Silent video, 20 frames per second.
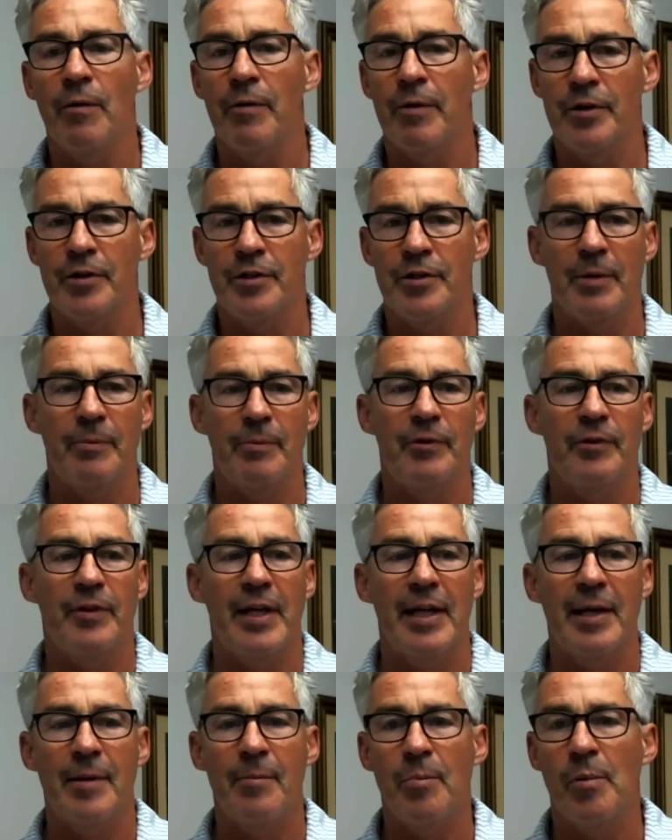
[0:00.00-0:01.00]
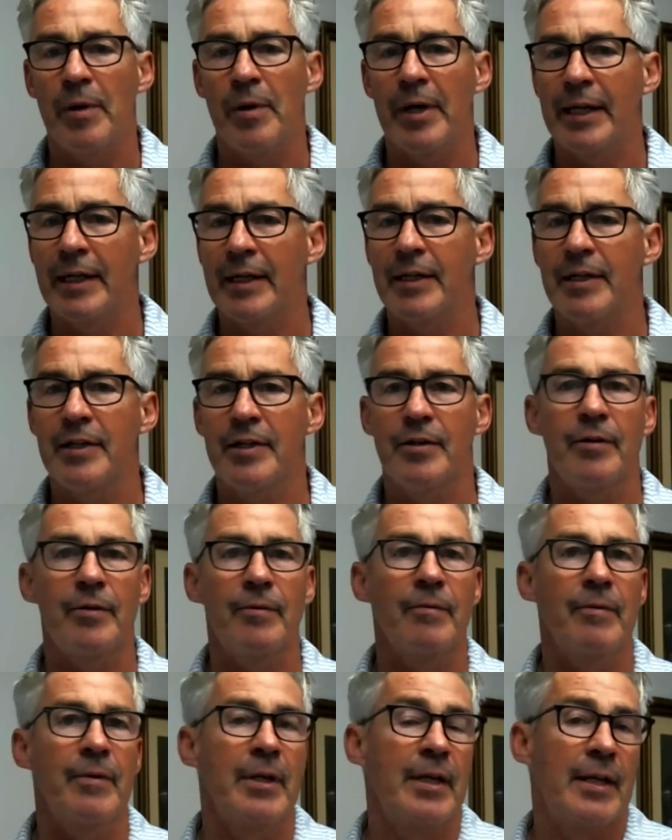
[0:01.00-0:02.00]
ownership standpoint,
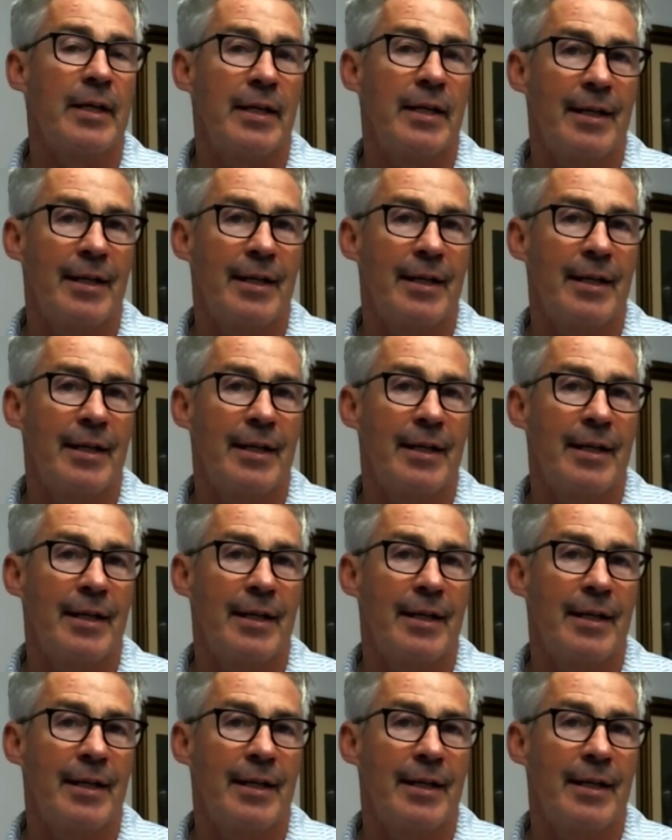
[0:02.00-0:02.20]
you're